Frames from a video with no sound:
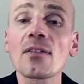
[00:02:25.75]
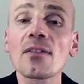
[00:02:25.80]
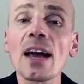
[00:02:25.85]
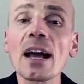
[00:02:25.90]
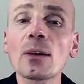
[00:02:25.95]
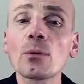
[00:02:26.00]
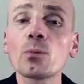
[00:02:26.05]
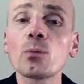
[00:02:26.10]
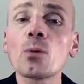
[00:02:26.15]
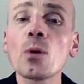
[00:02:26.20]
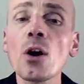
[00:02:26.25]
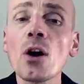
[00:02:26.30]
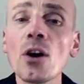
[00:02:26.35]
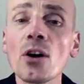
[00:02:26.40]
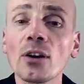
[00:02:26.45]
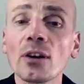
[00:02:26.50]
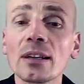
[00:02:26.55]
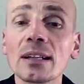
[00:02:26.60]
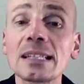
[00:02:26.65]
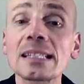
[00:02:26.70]
that
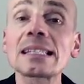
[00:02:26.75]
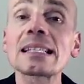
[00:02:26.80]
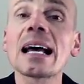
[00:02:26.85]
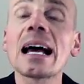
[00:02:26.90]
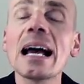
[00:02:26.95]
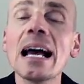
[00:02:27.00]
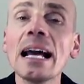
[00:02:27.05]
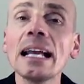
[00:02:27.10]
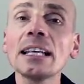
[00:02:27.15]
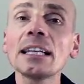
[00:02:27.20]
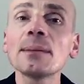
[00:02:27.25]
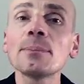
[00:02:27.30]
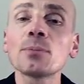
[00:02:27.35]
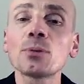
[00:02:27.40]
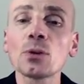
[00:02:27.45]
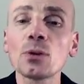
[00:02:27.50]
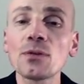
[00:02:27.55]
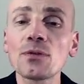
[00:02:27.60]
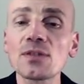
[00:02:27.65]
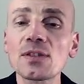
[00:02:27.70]
works and
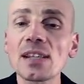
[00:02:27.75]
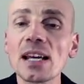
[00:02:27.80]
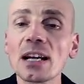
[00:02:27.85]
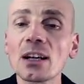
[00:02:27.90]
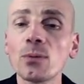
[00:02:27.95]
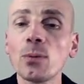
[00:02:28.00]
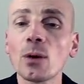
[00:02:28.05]
improves their